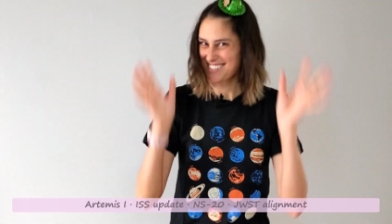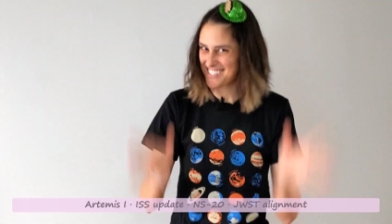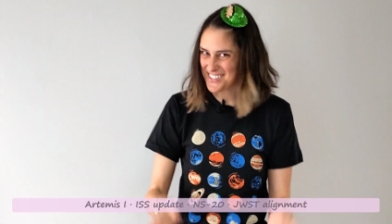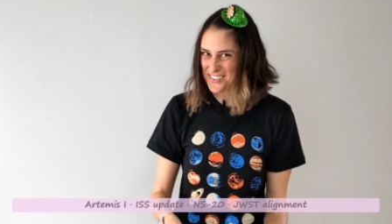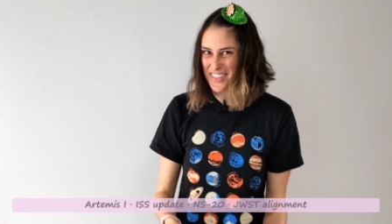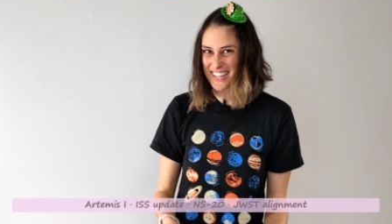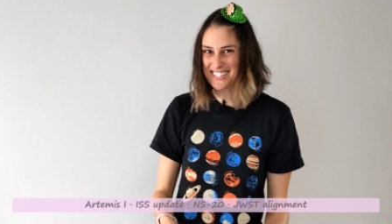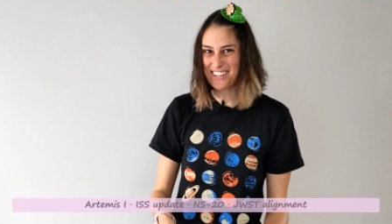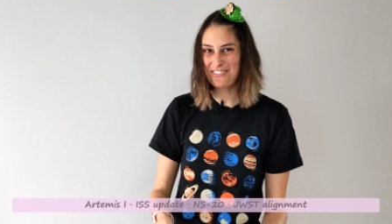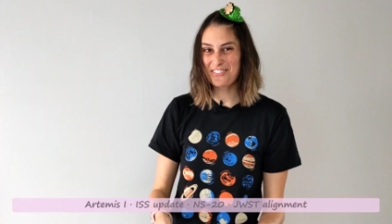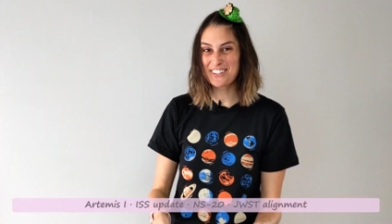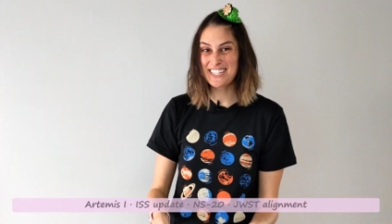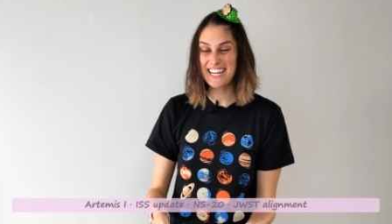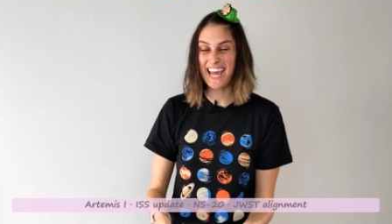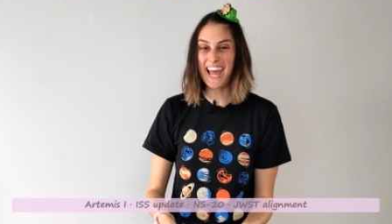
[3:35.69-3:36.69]
So that's it
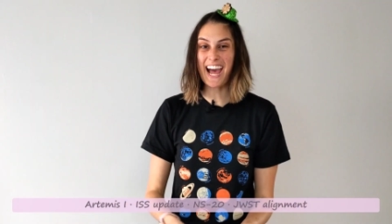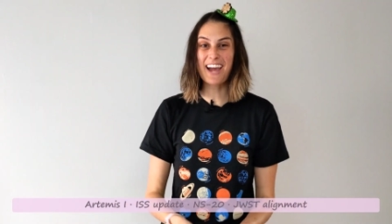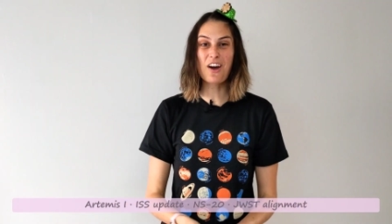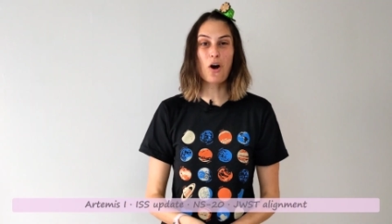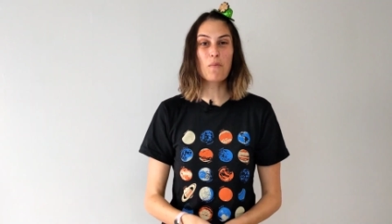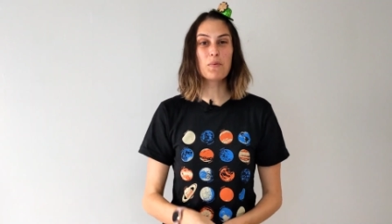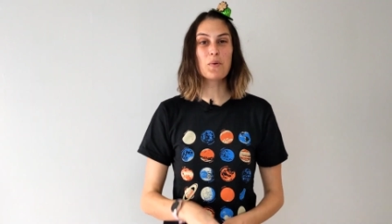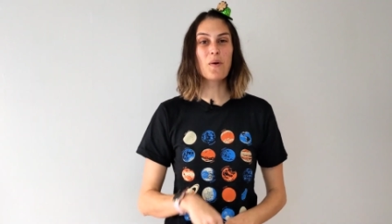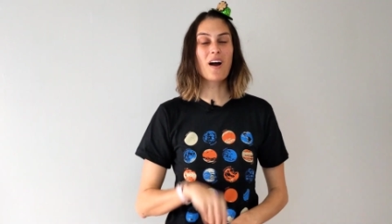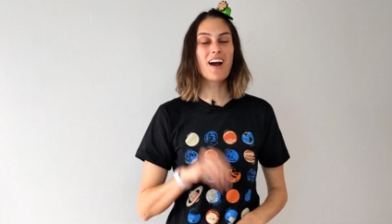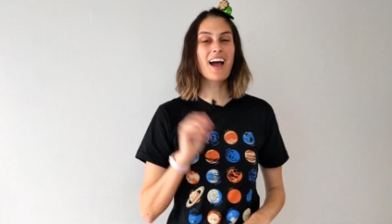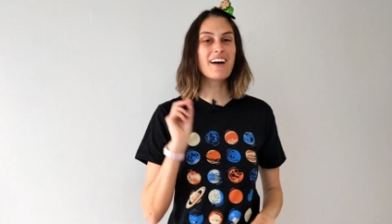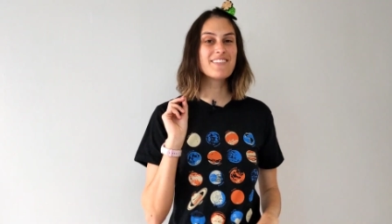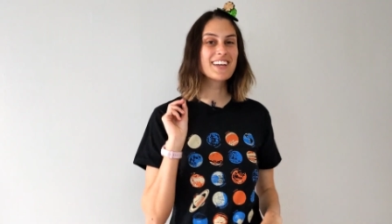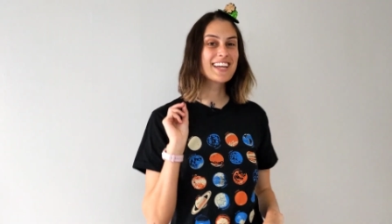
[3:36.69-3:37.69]
for today. I hope you
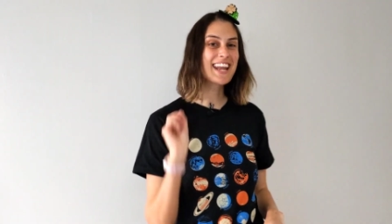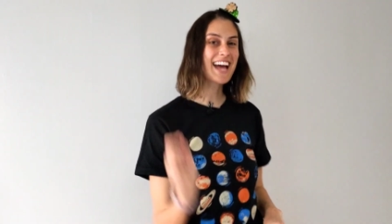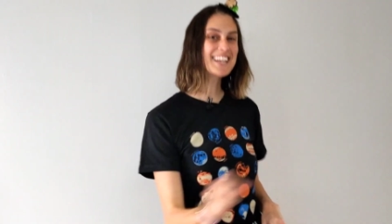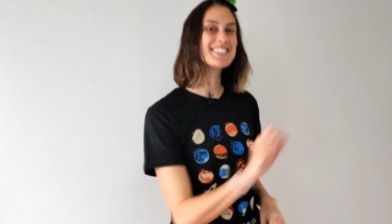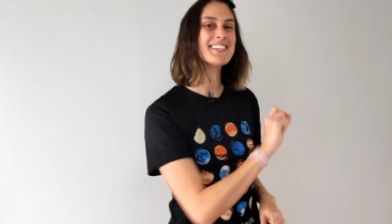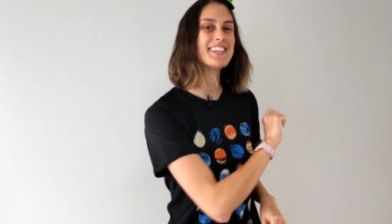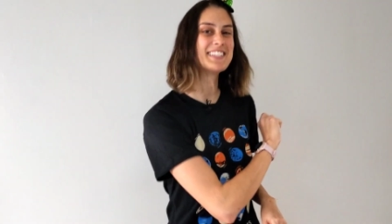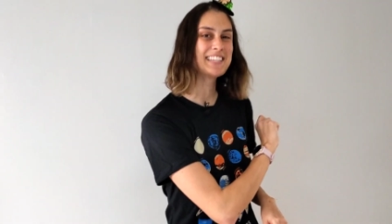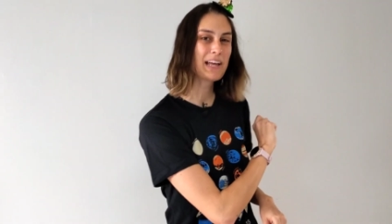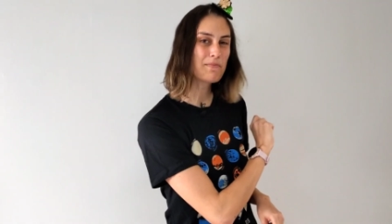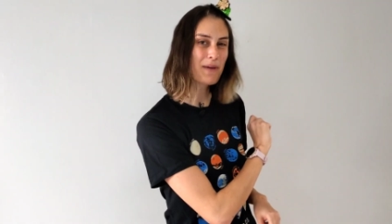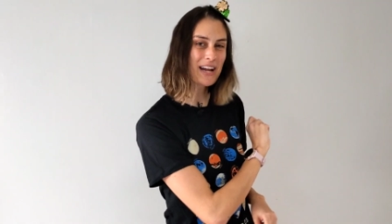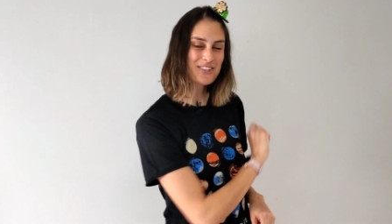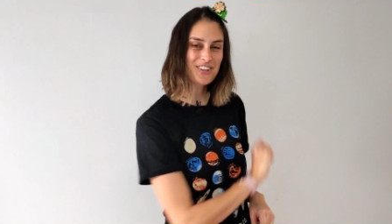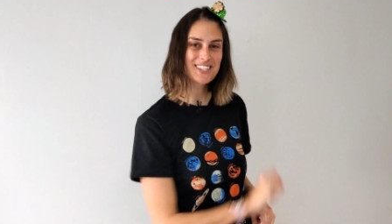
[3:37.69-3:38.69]
are having an excellent St.
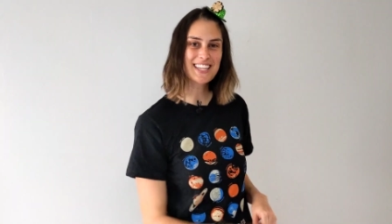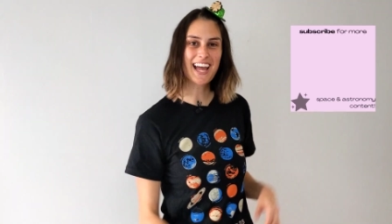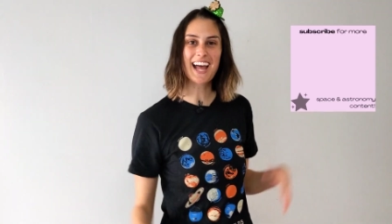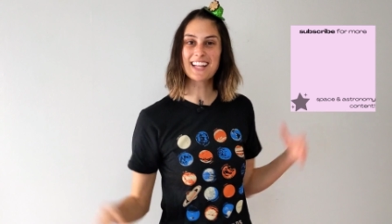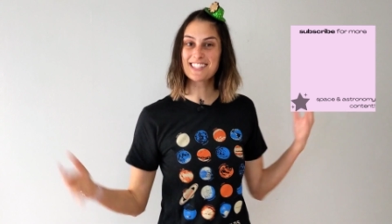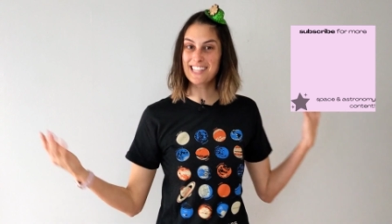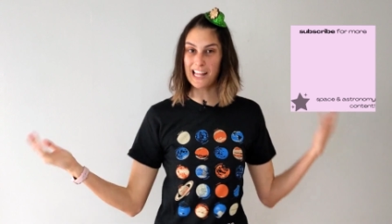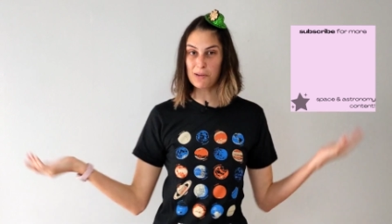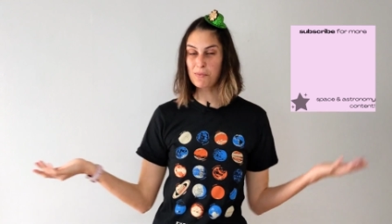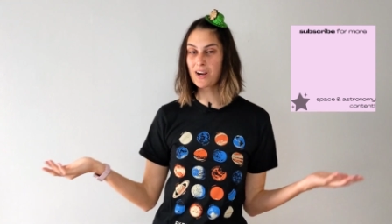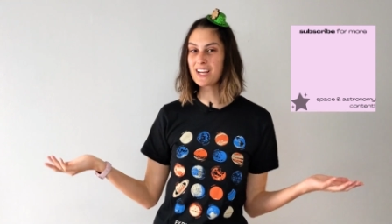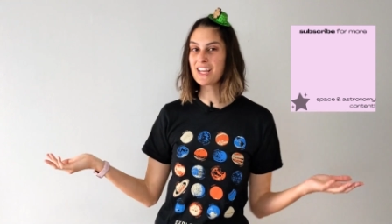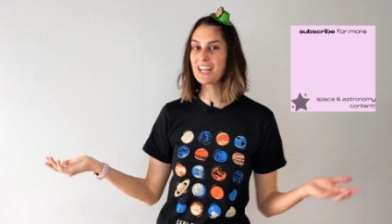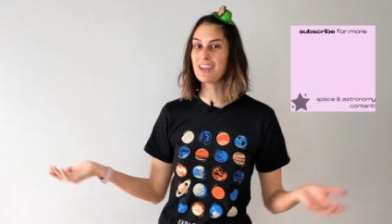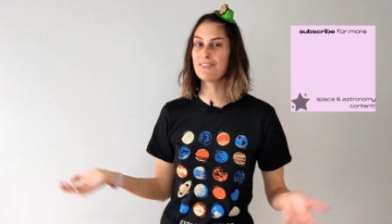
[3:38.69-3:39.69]
Patrick's Day and
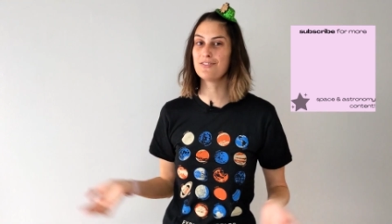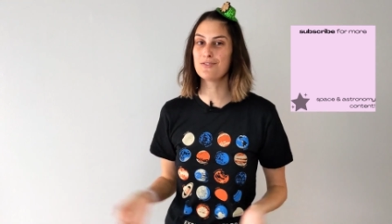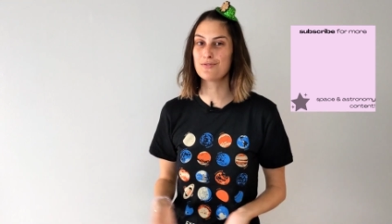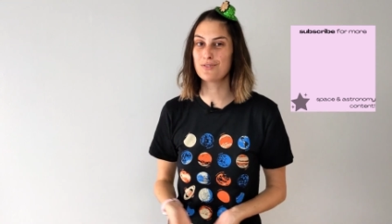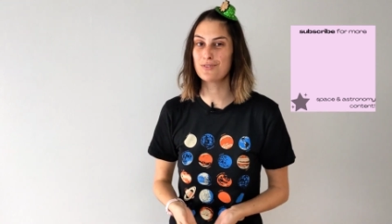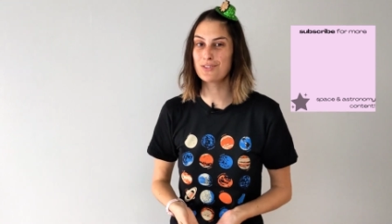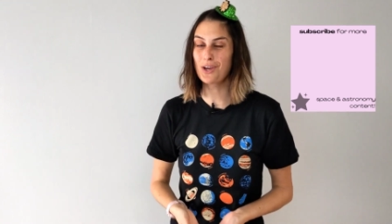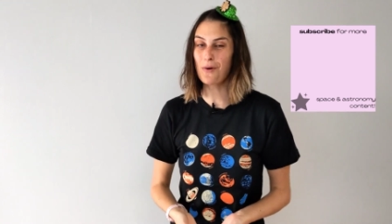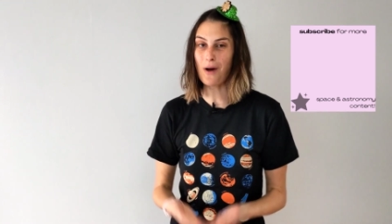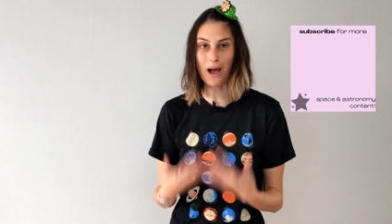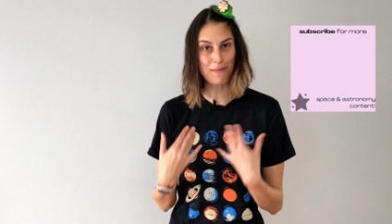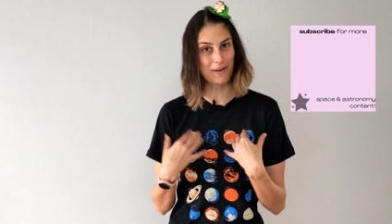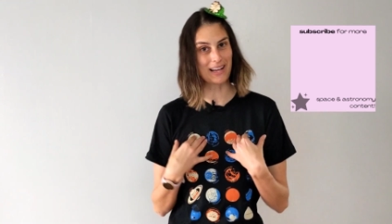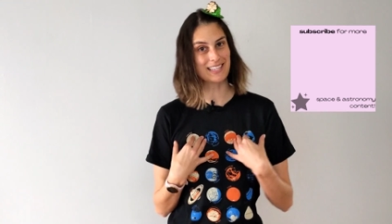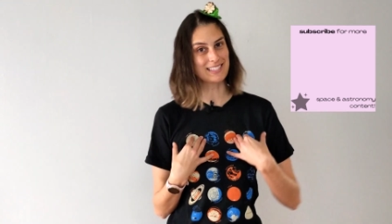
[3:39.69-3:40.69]
celebrating if you do so.
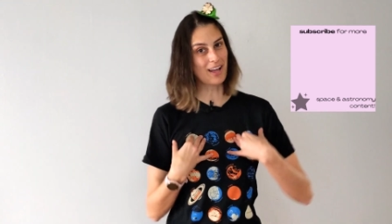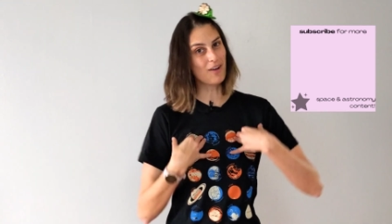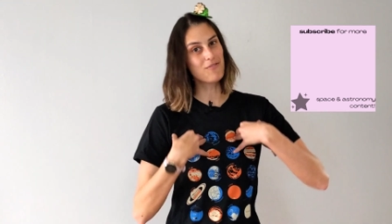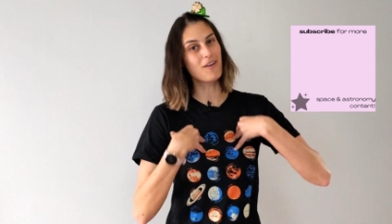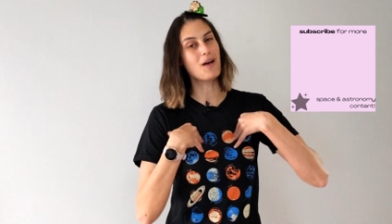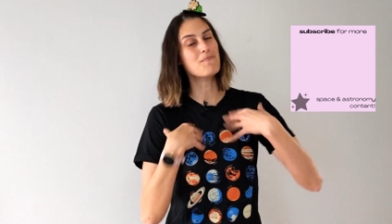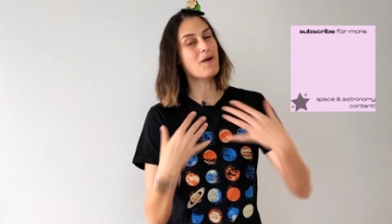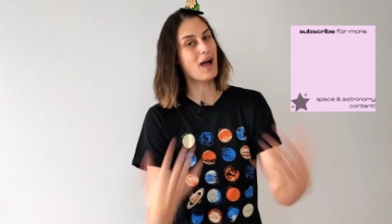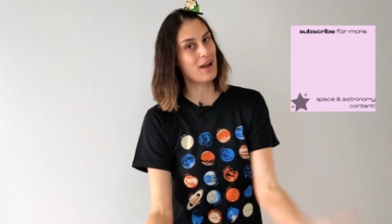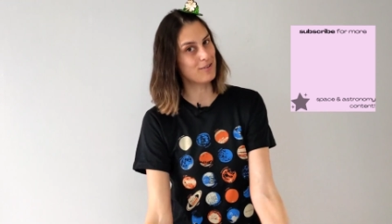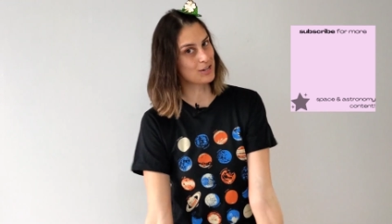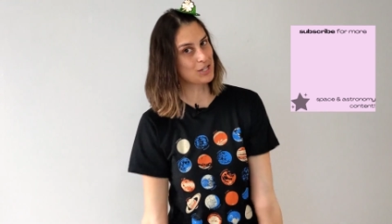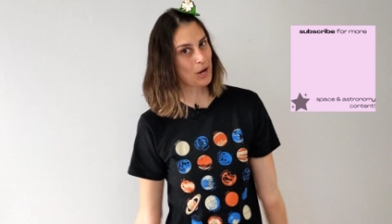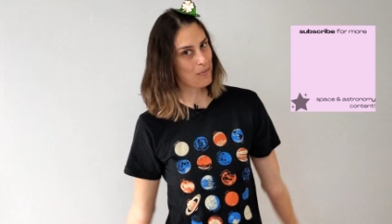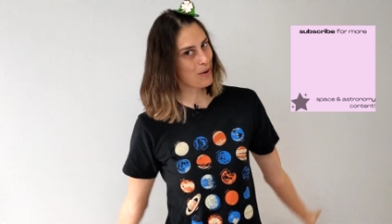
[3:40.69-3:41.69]
I myself am
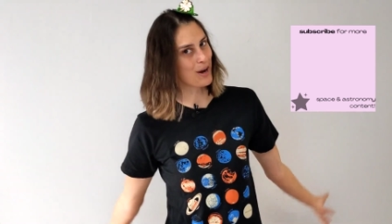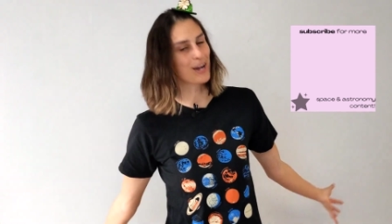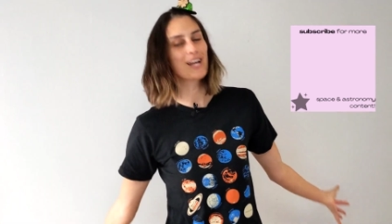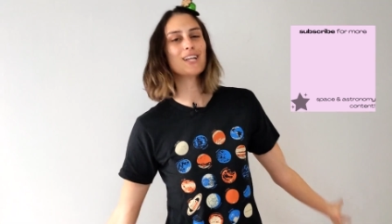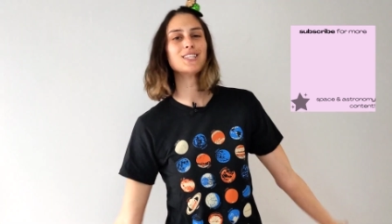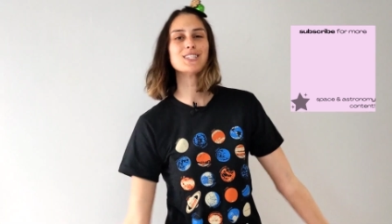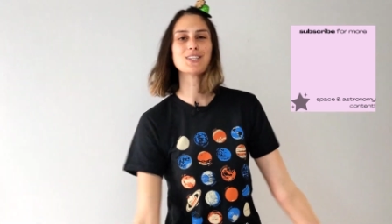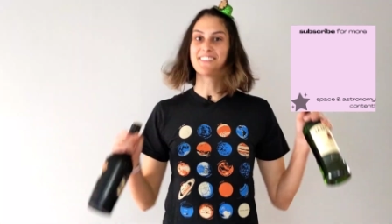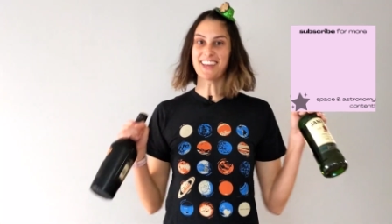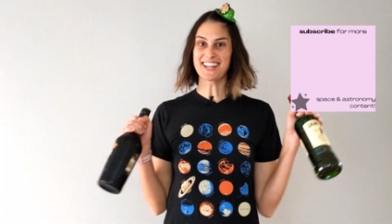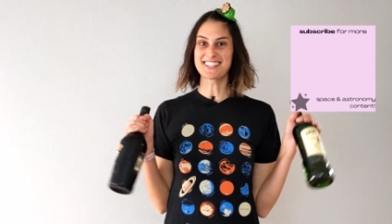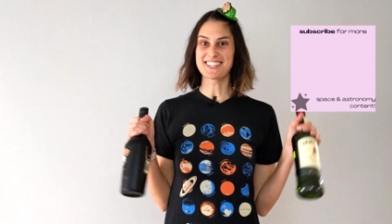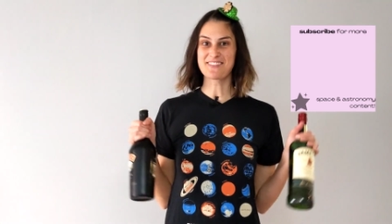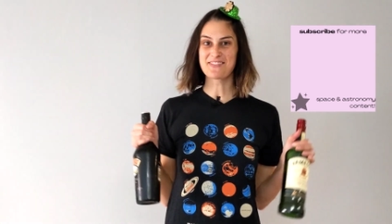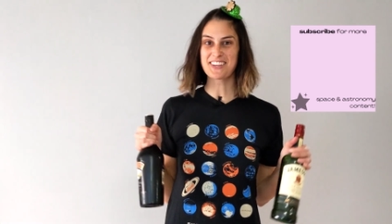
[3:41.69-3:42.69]
Irish American, so
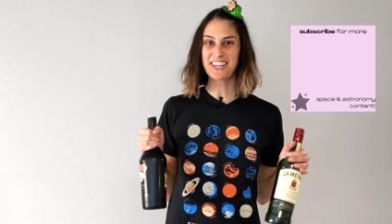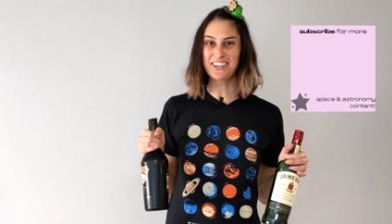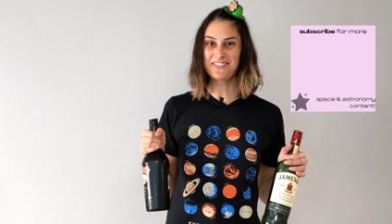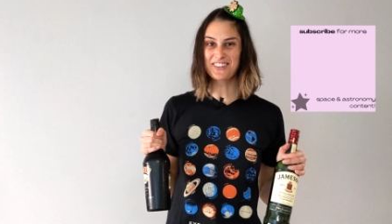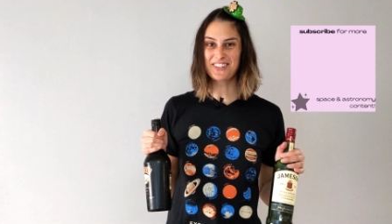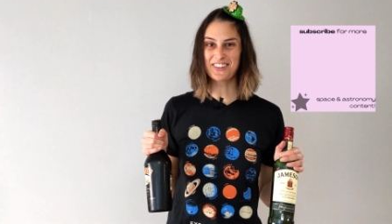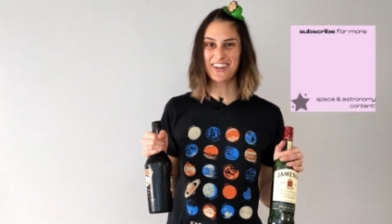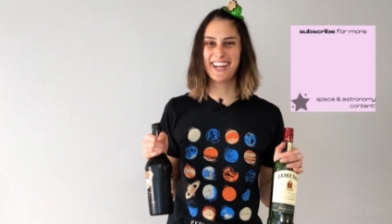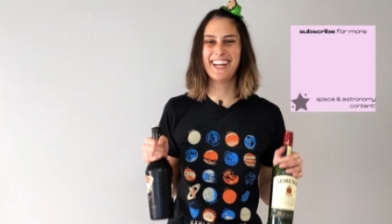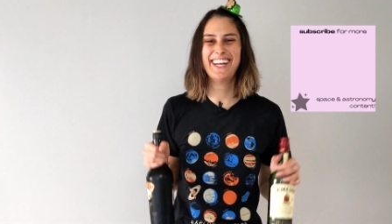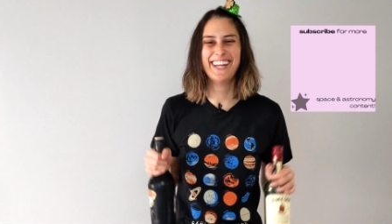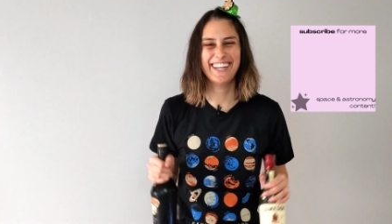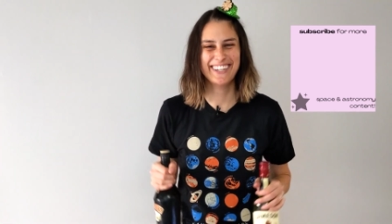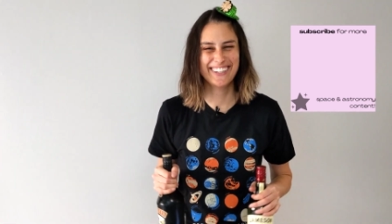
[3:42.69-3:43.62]
I do like to.